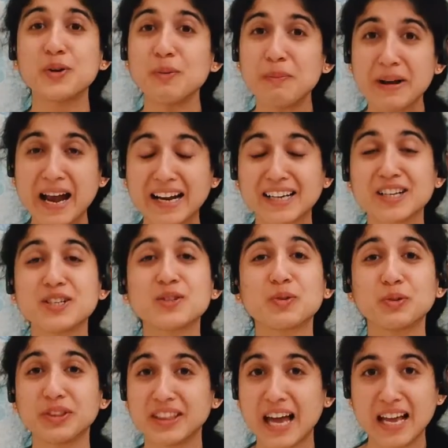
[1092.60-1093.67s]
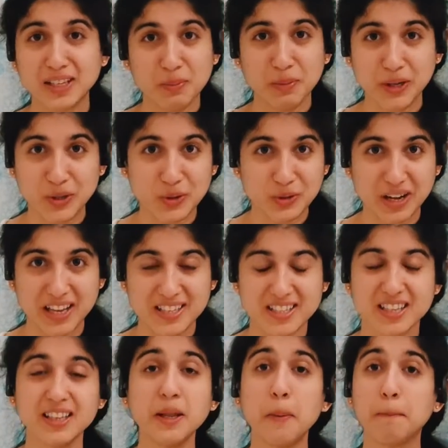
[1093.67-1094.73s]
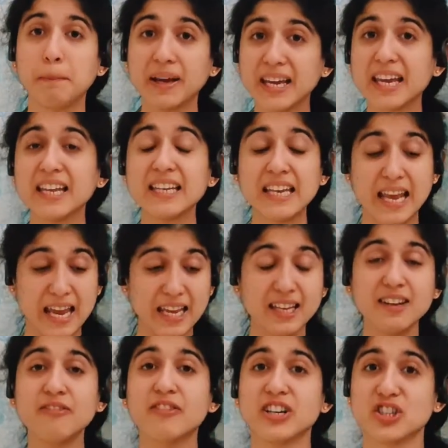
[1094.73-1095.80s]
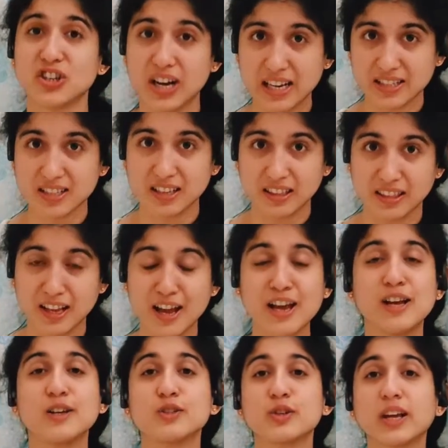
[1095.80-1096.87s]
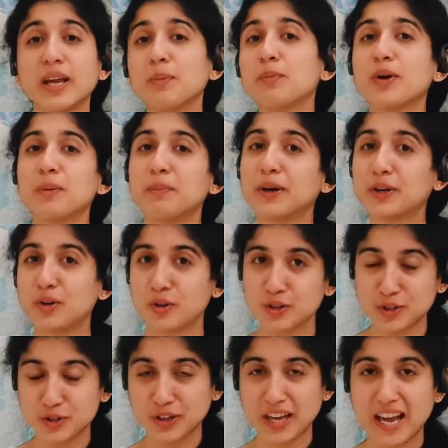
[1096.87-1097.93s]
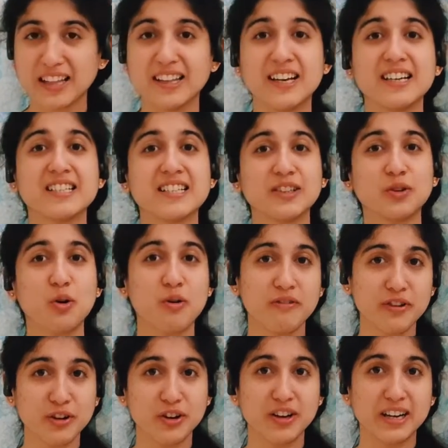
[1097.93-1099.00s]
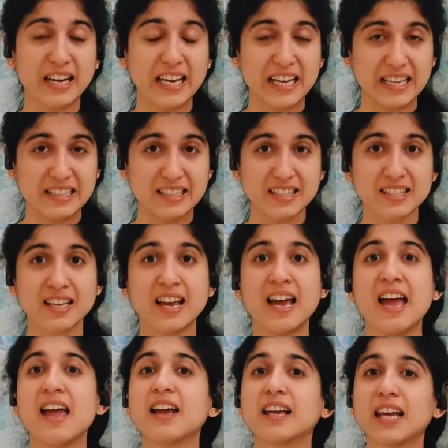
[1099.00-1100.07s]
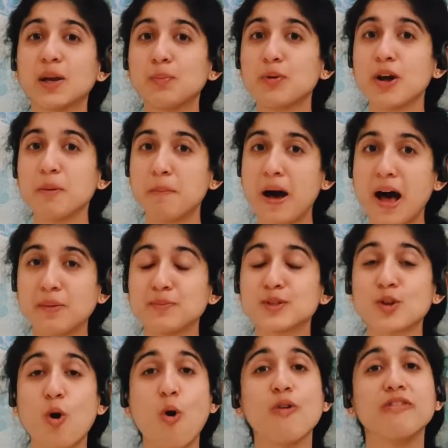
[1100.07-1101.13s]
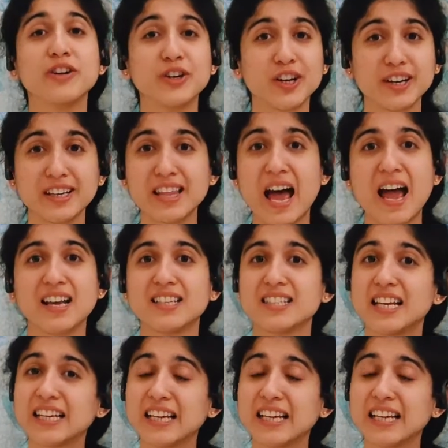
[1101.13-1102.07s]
To practice Uthana Mandukasana, begin in Vajrasana. So keep your big toes together, sit over your heels. Keep your palms over your thighs